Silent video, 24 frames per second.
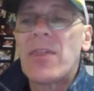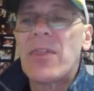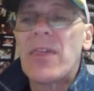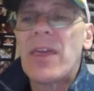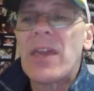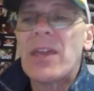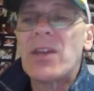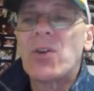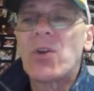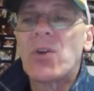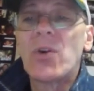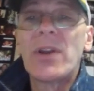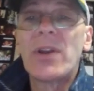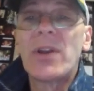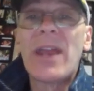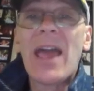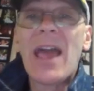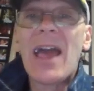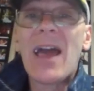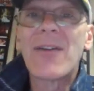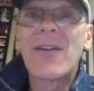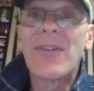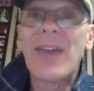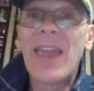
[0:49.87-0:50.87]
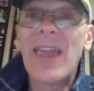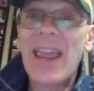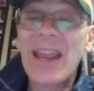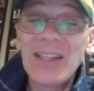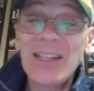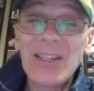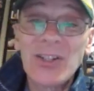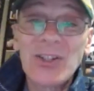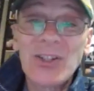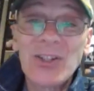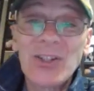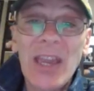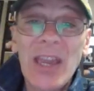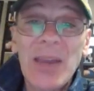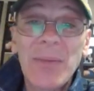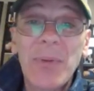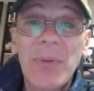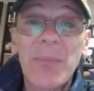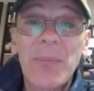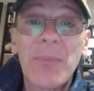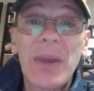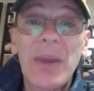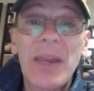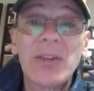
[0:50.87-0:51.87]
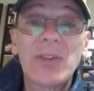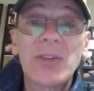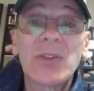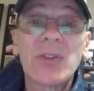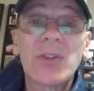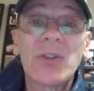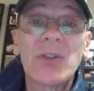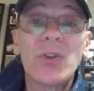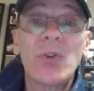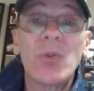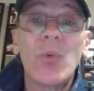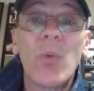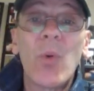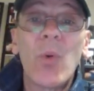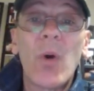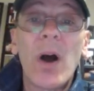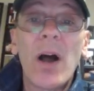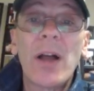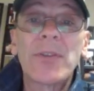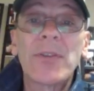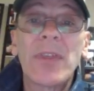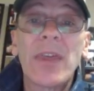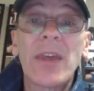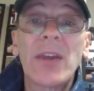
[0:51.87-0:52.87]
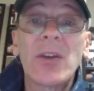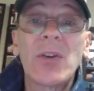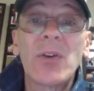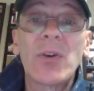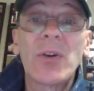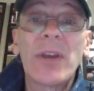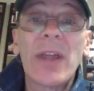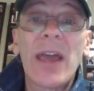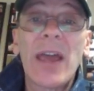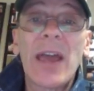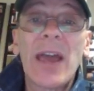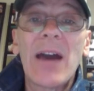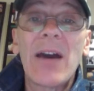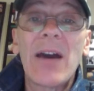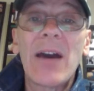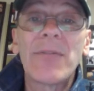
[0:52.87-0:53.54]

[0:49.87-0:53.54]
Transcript: They could have any shape base you want. They could